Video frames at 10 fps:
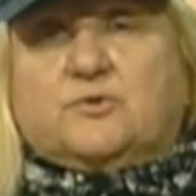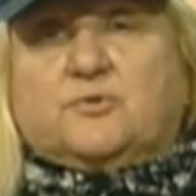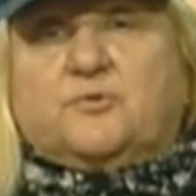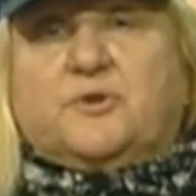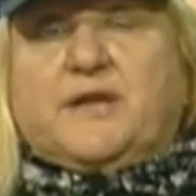
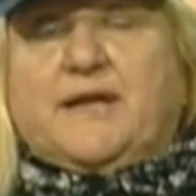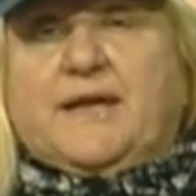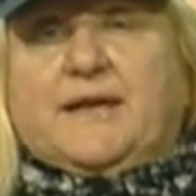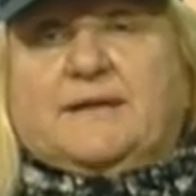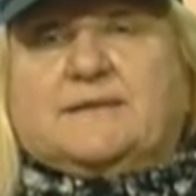
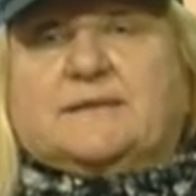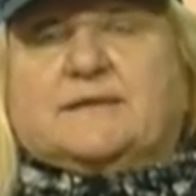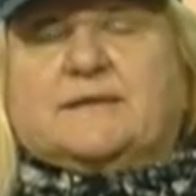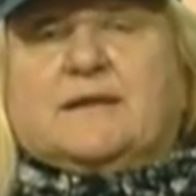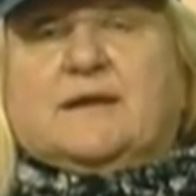
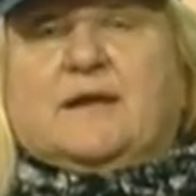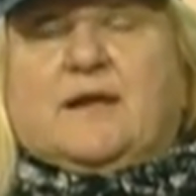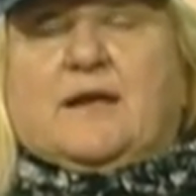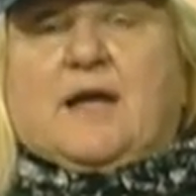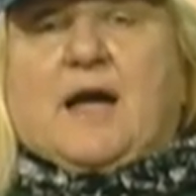creates
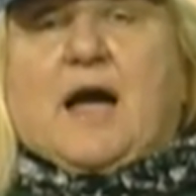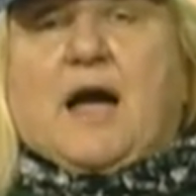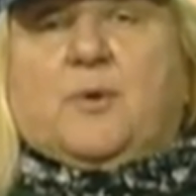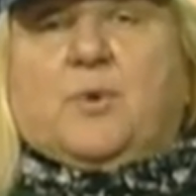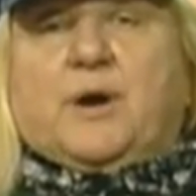
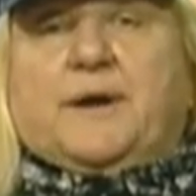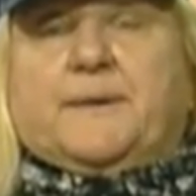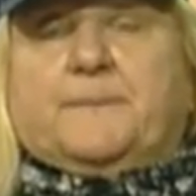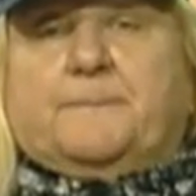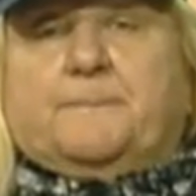our